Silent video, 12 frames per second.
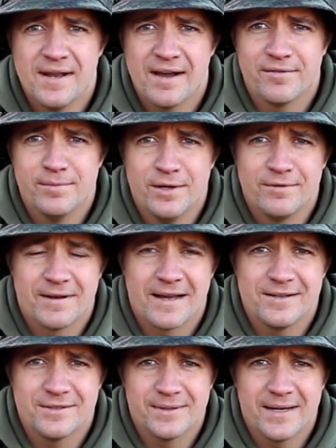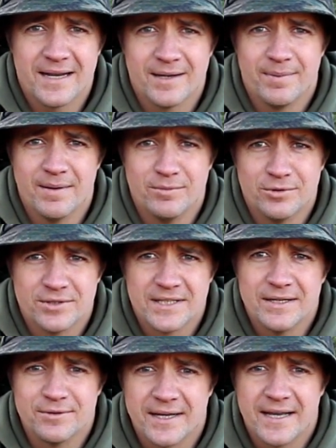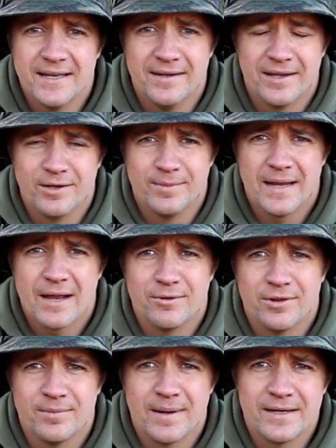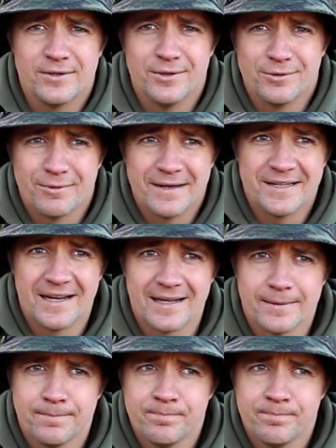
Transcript: Now I've moved house, I'm getting a bit more settled again, and I'll be out on the bank on the regular.